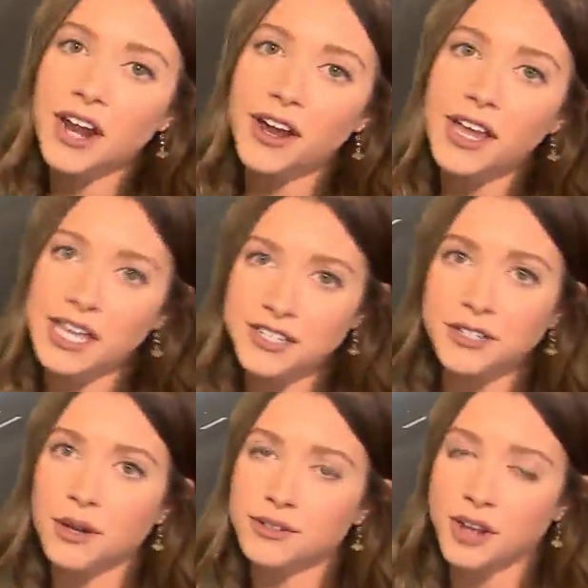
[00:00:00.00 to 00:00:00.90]
area is
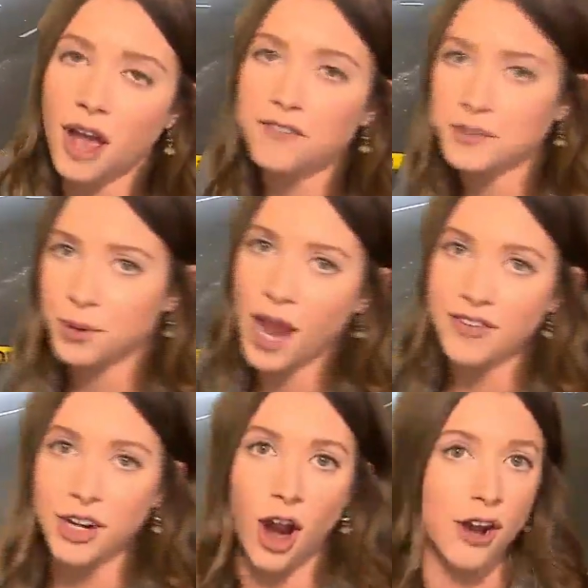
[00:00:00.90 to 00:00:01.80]
closed off to
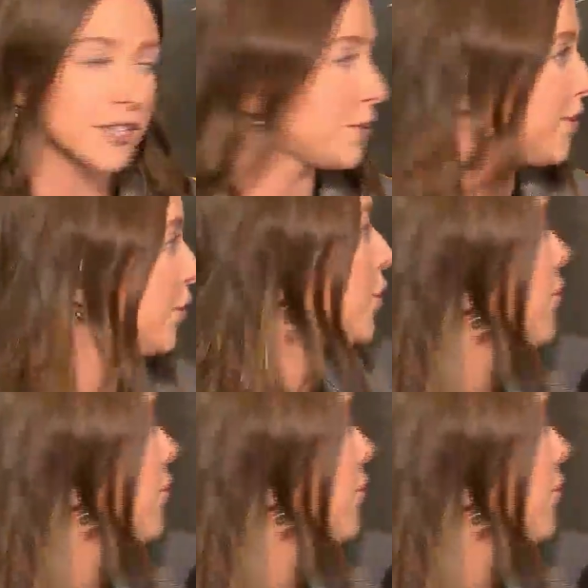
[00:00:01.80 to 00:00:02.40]
private cars, but if you look